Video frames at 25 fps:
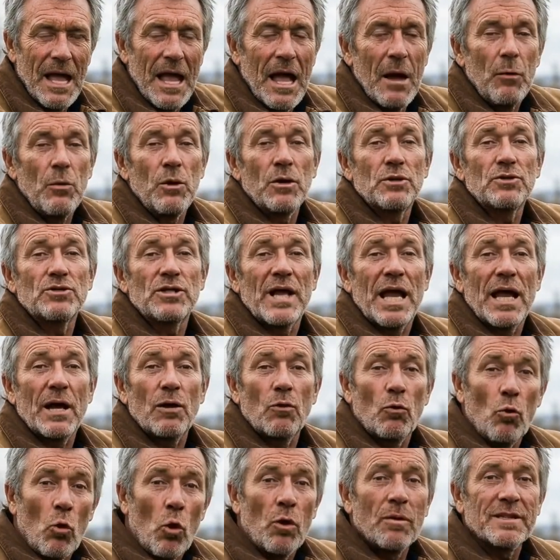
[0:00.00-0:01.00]
And when you take a
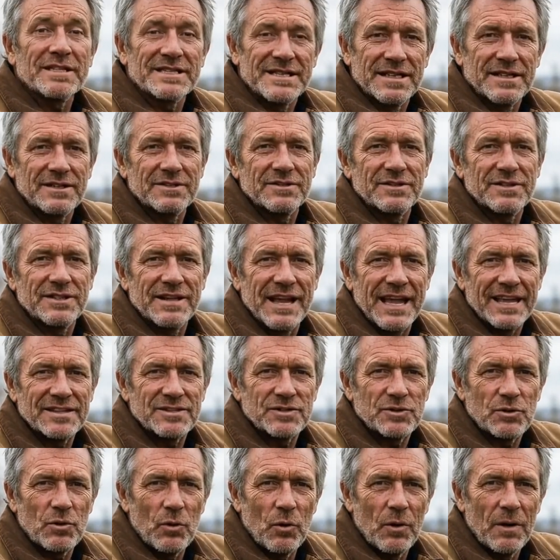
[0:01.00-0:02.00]
rototiller to that
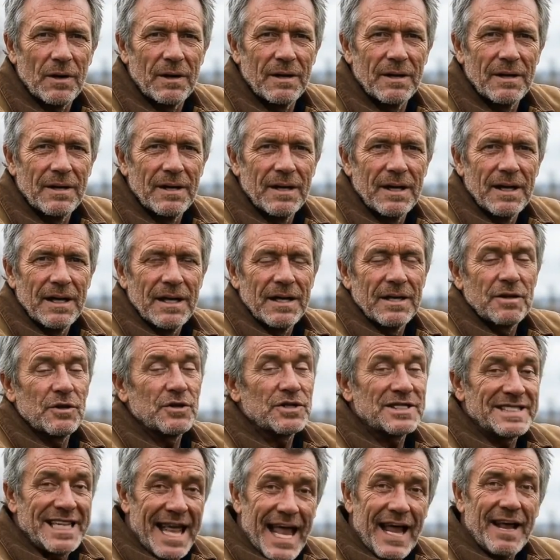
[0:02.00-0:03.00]
soil, you're
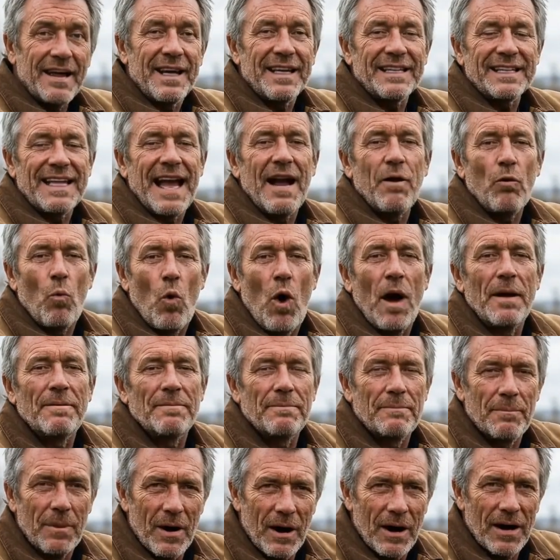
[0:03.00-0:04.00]
tearing that web
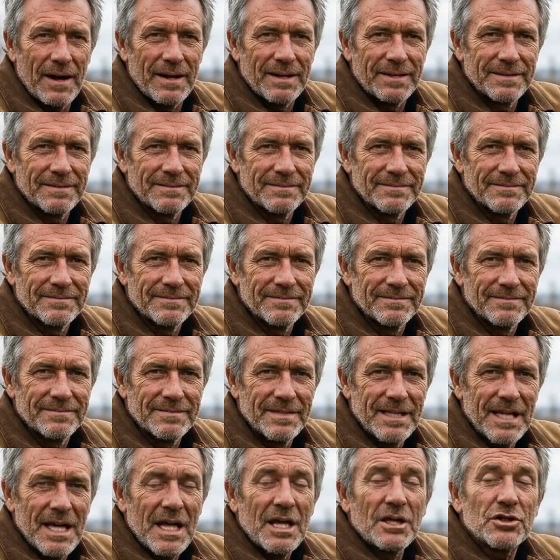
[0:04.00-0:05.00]
apart.
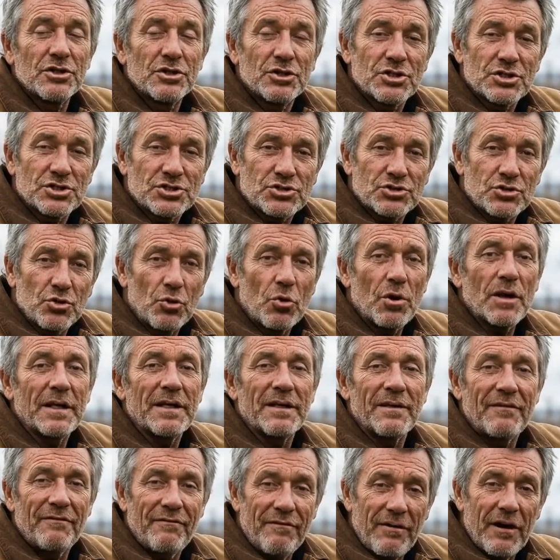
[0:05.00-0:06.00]
You're
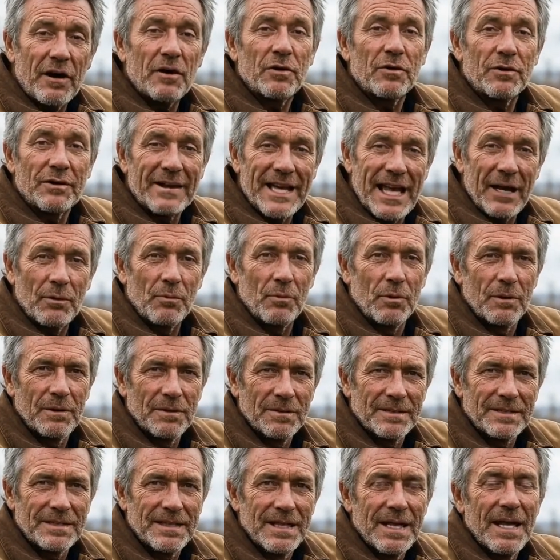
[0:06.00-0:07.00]
destroying the fungal
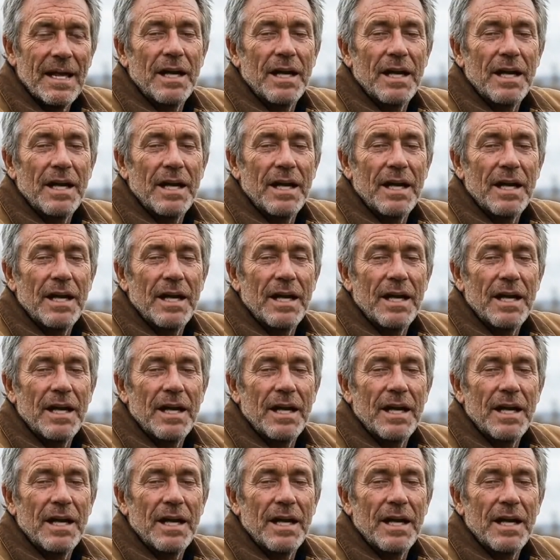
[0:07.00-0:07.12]
networks.